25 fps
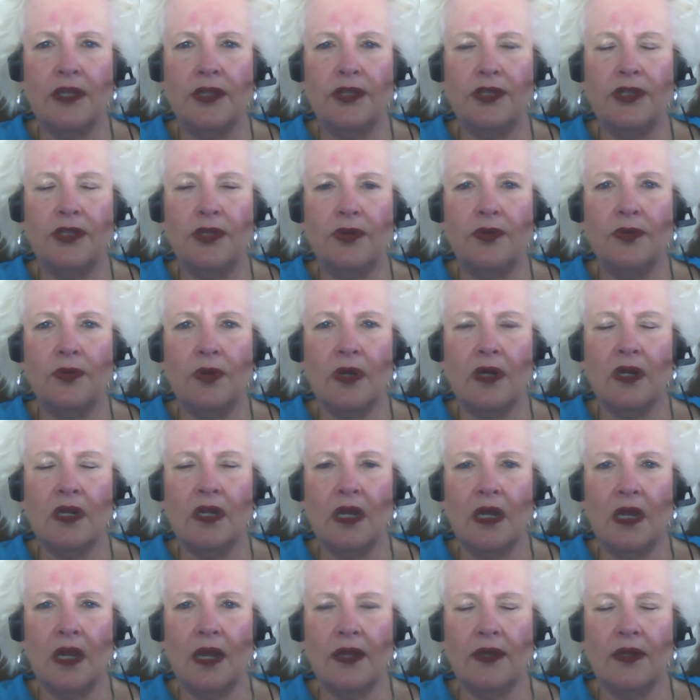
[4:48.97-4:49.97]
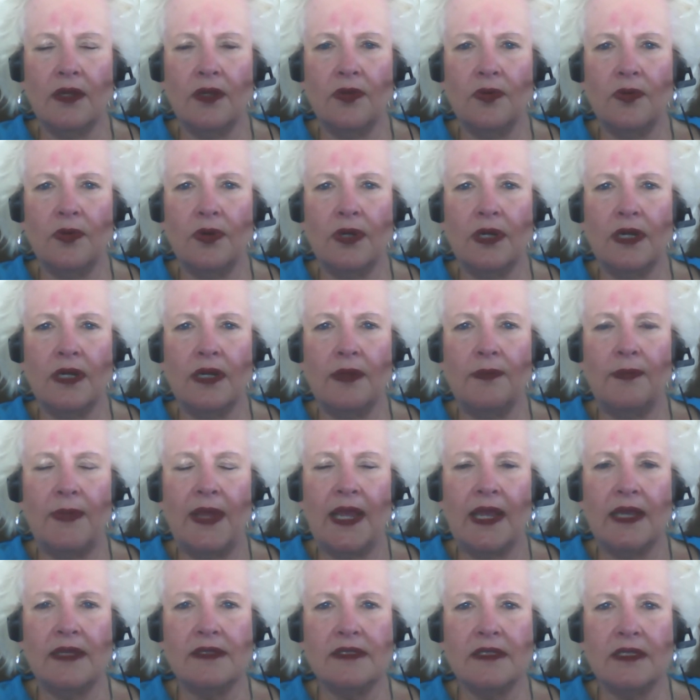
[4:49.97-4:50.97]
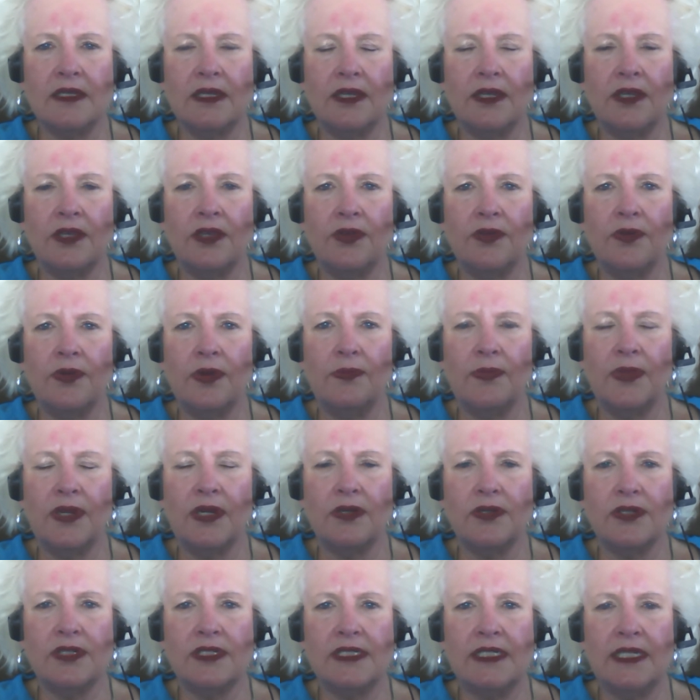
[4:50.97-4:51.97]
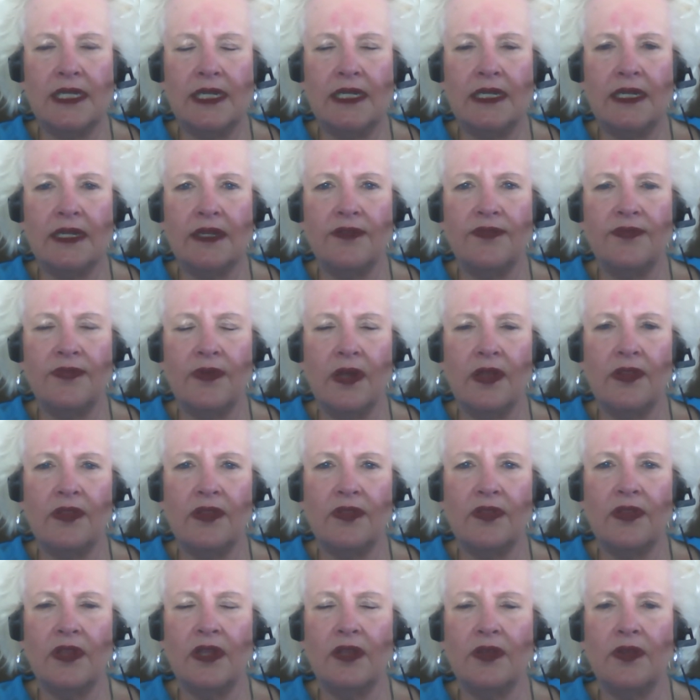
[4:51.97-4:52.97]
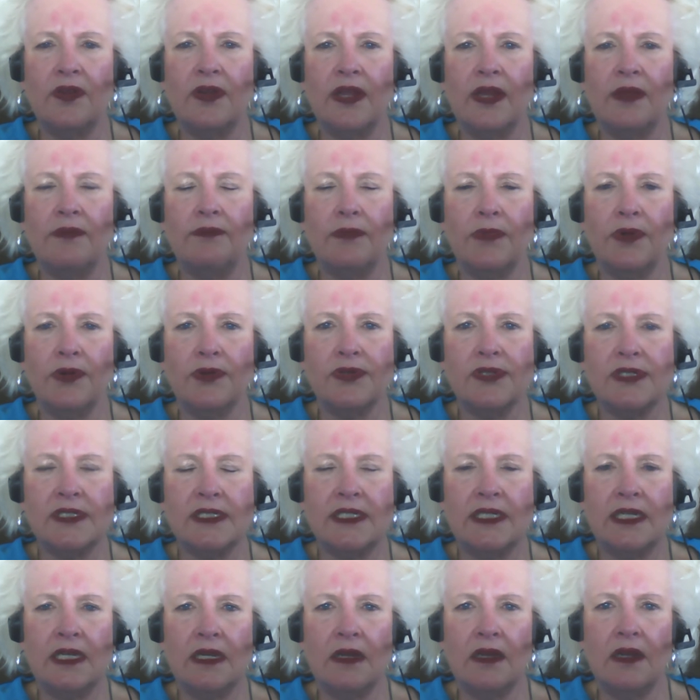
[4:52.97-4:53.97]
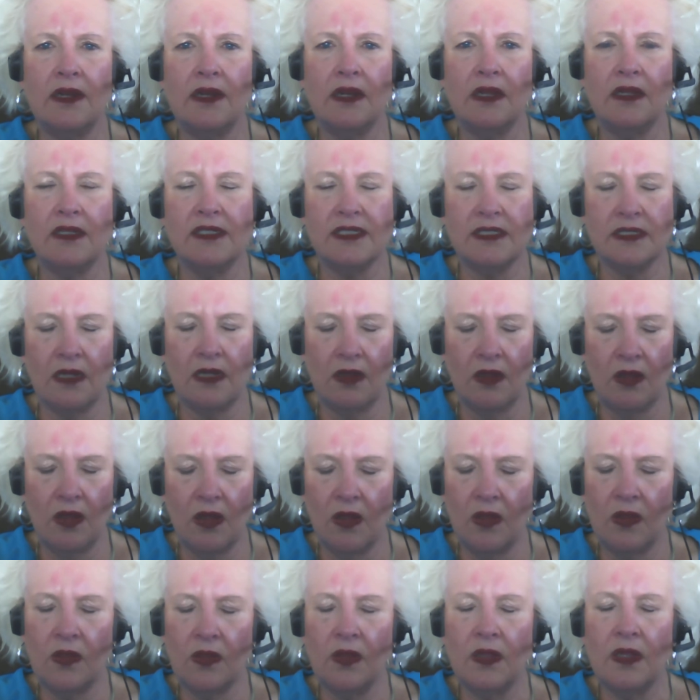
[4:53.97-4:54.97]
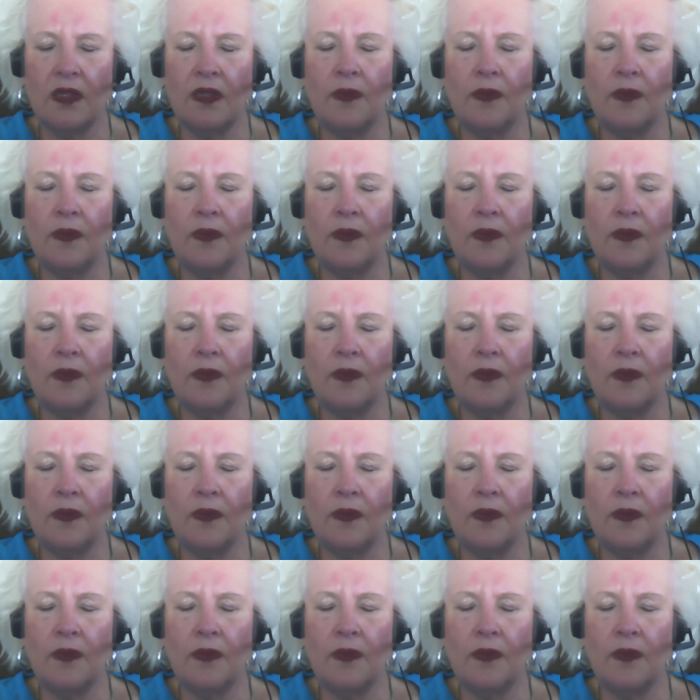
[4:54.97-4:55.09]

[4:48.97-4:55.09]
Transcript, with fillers: You are God, Lord, and I'm asking you, I'm interceding, Father, that you'd have mercy on us all